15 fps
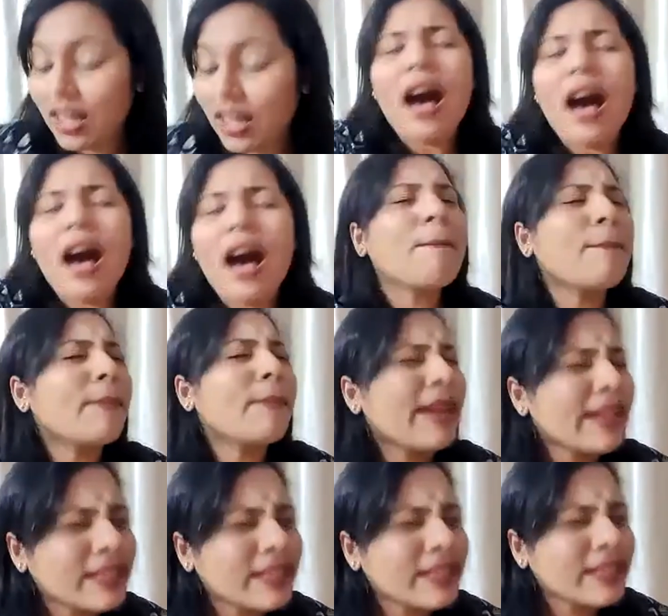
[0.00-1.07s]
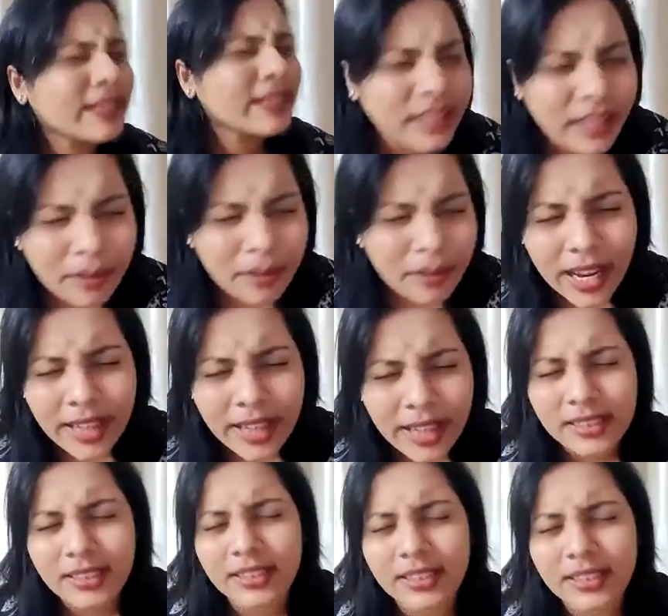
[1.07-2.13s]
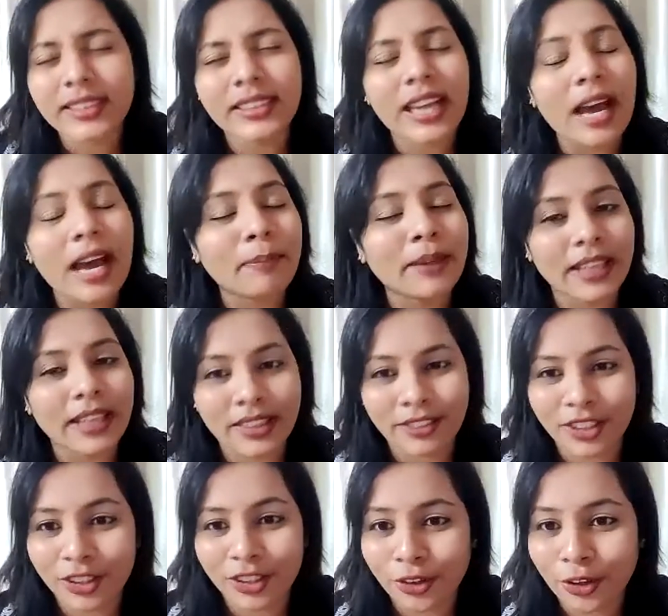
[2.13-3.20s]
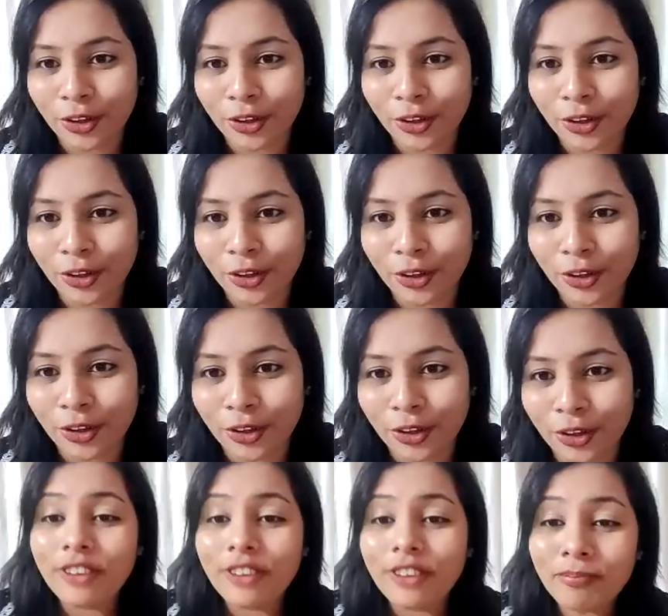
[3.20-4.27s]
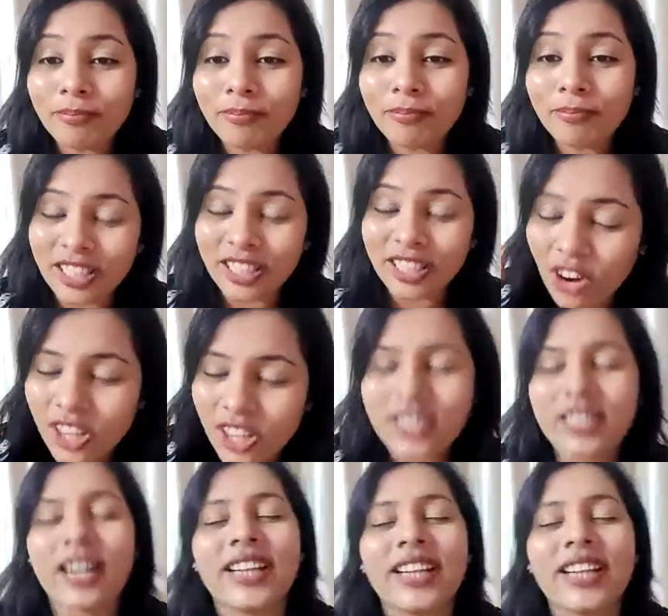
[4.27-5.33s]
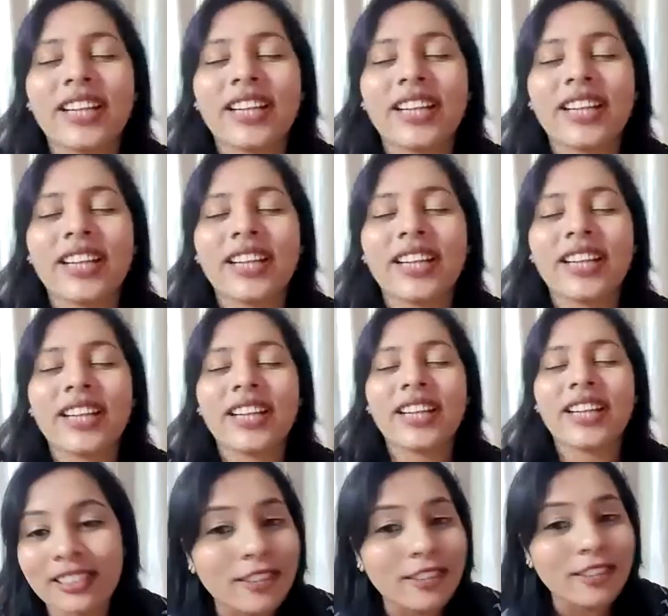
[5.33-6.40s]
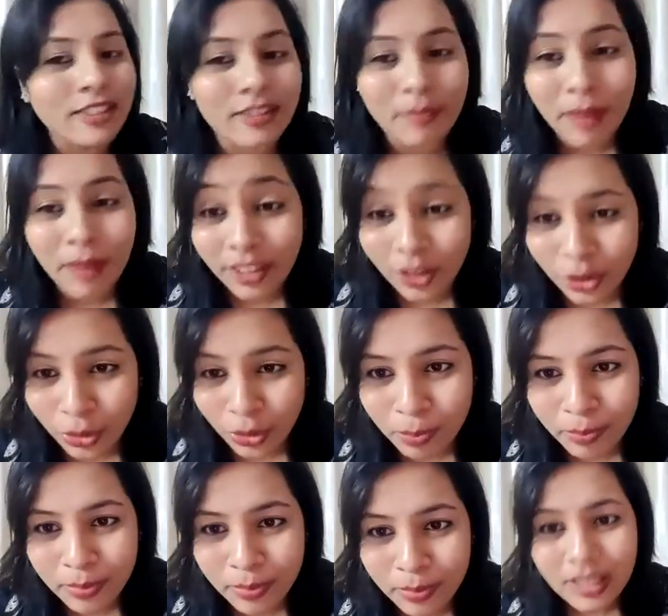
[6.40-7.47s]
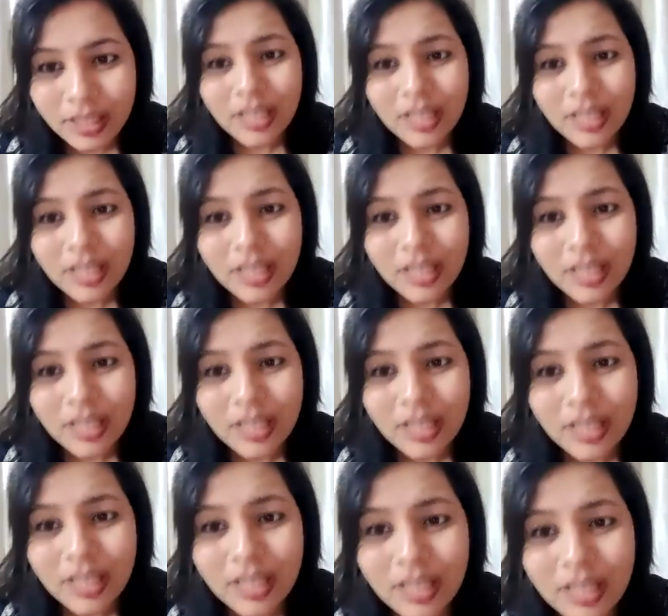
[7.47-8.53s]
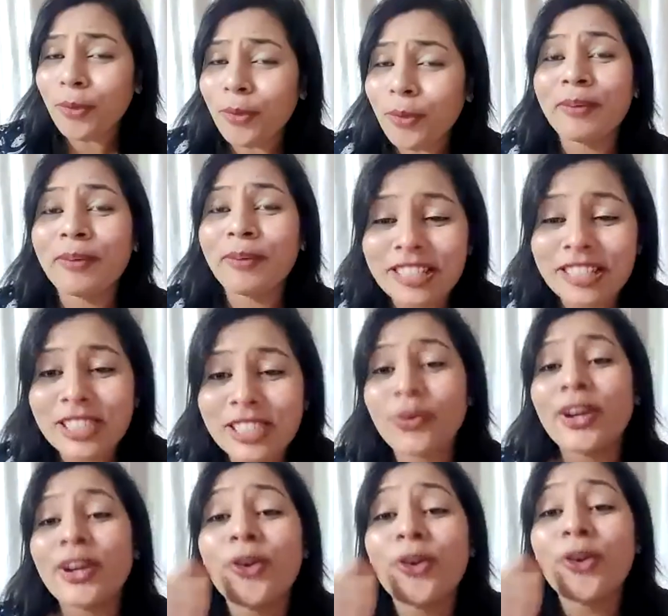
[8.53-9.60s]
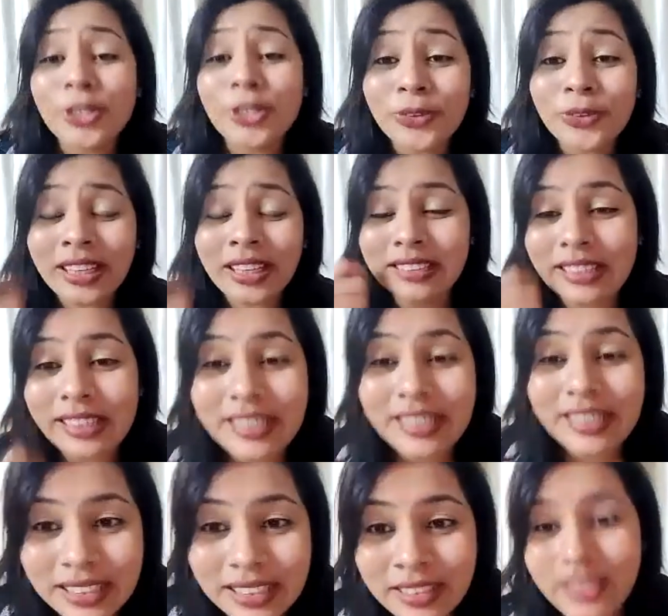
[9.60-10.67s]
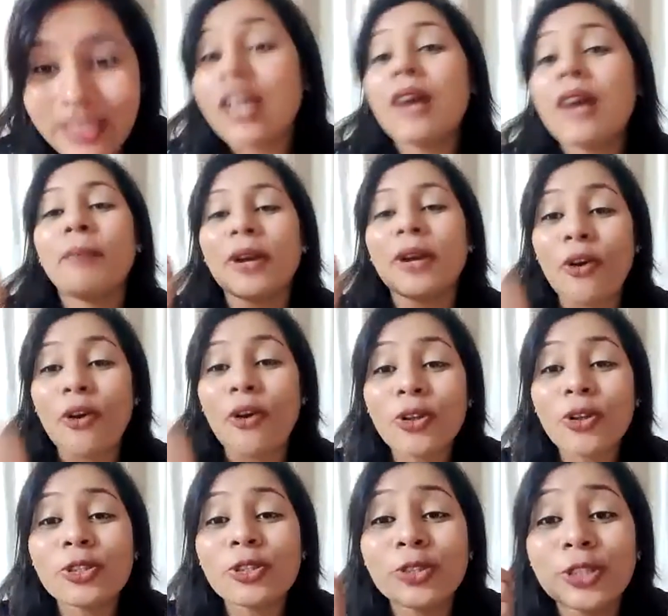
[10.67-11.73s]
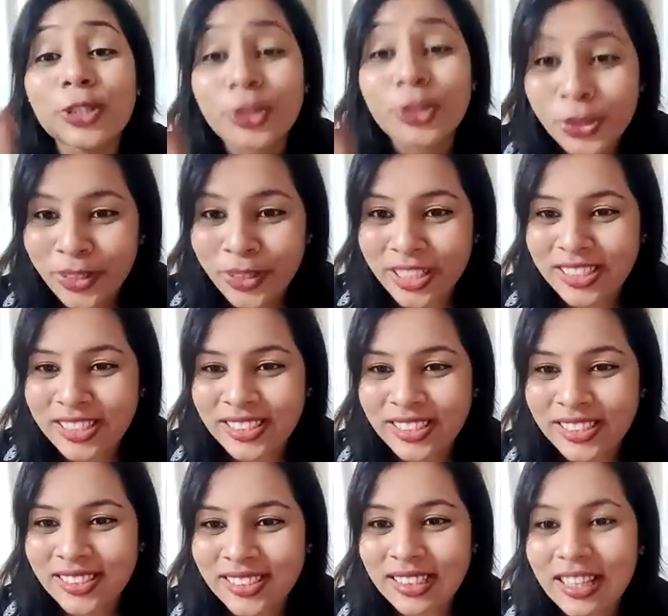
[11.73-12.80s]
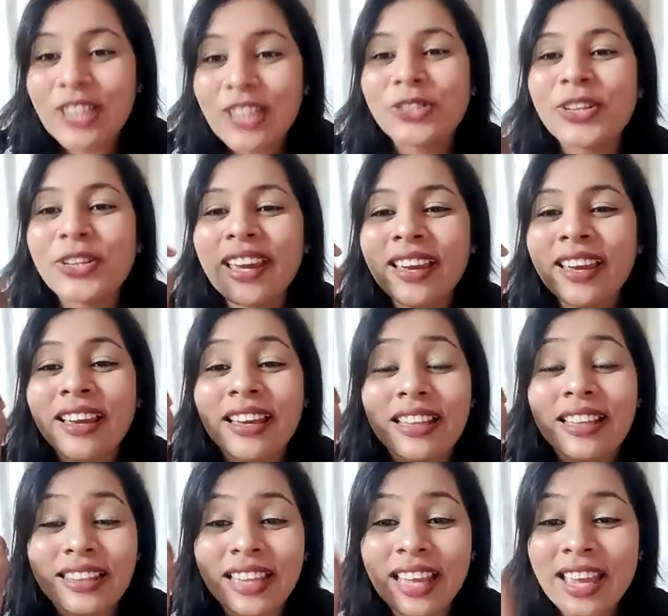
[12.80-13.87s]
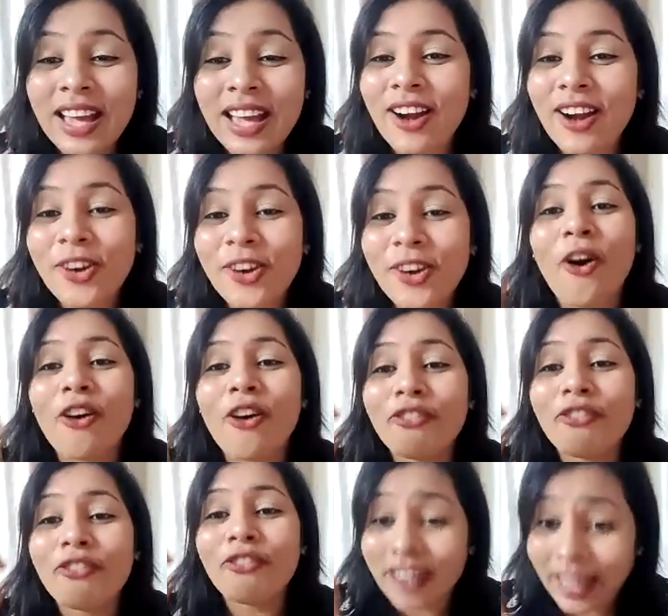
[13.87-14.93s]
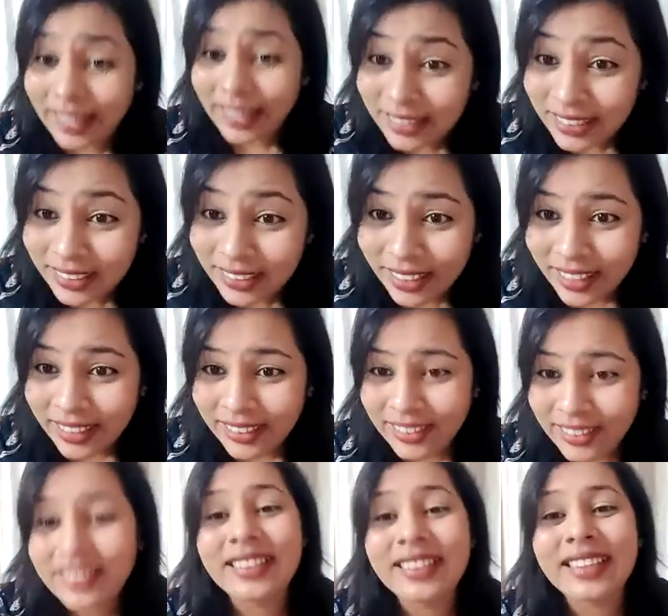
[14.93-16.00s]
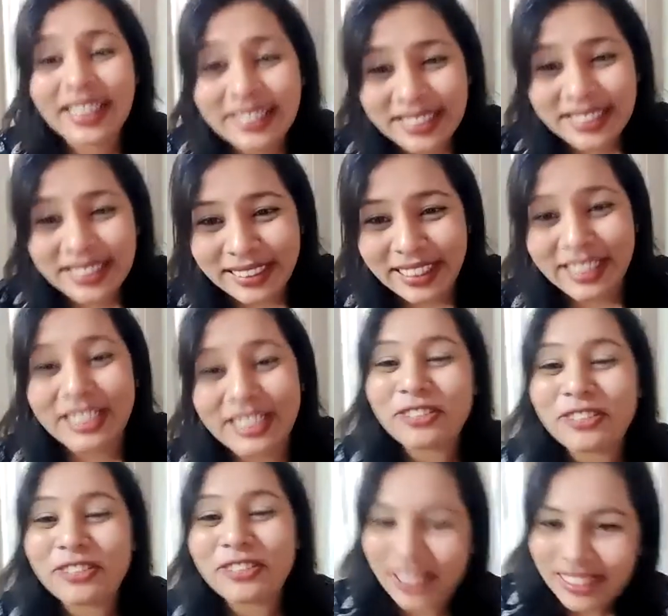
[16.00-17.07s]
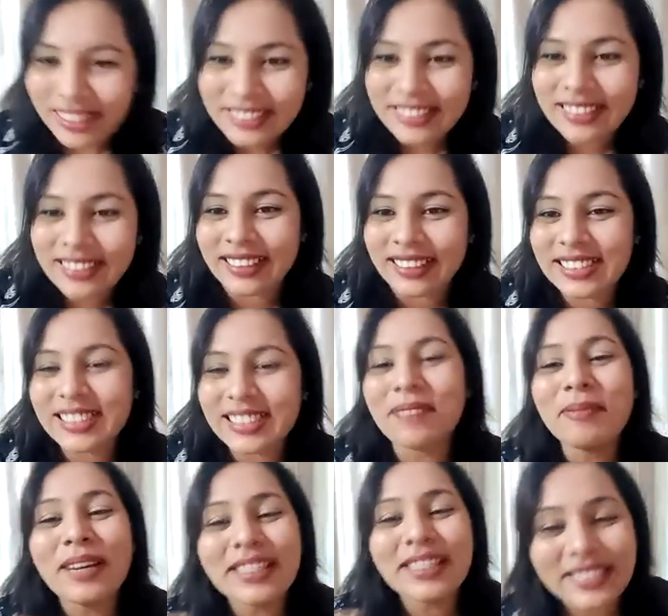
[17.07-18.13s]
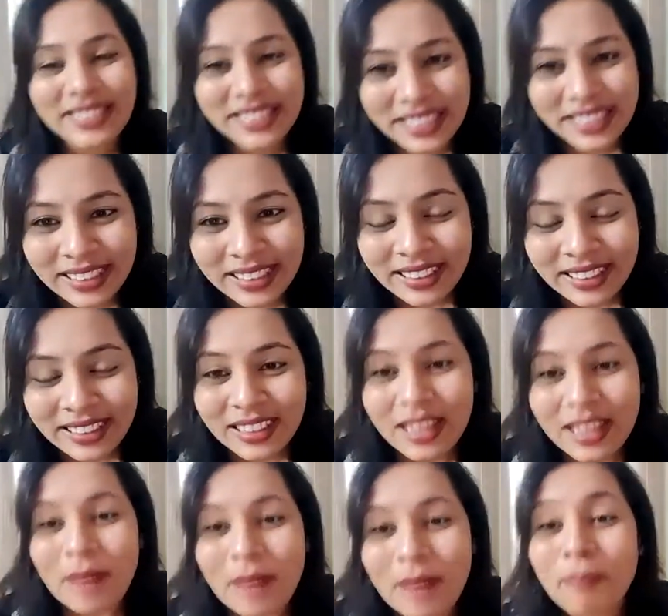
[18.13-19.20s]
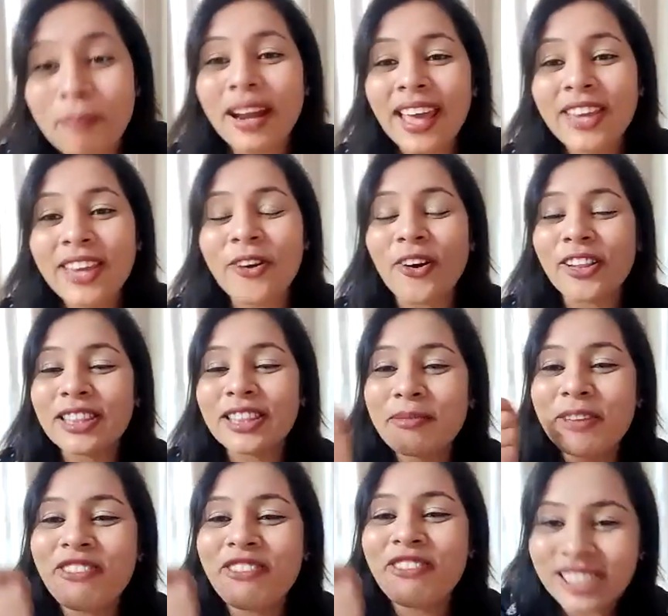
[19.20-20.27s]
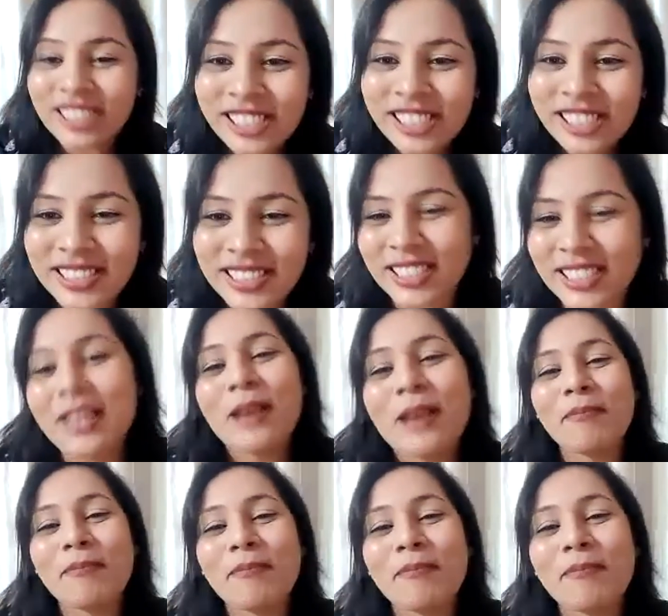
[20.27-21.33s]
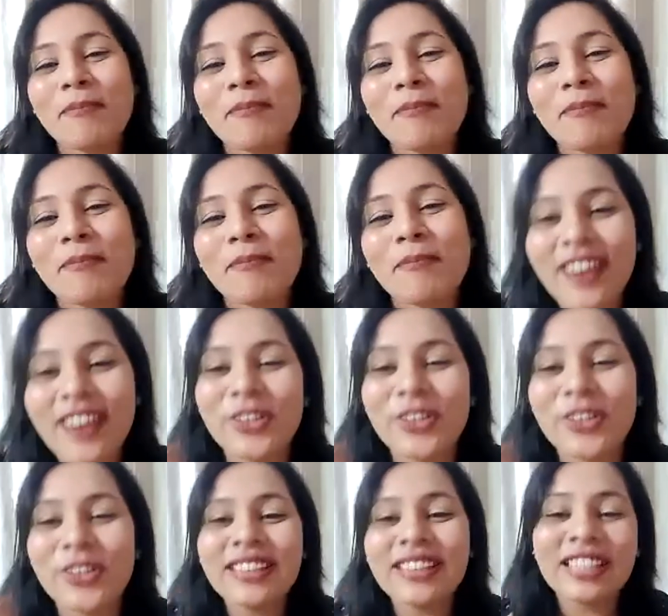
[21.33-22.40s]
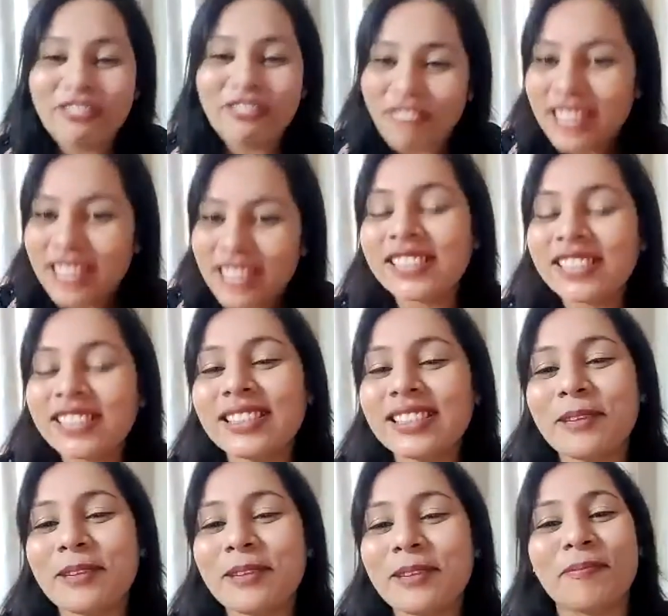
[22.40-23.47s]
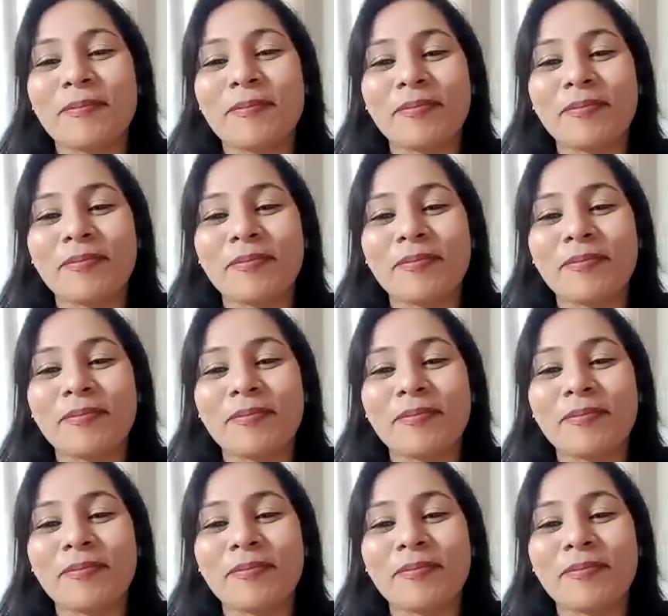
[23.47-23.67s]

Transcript: Amazing miracles started happening at 3 o'clock. From 3, God started increasing the girls in my group. The group girls were not only the listeners, but also the doers. Today, they are of ninth grade 10th grade, 12th grade, some are in degree, but I call them evangelists because they are doing the evangelism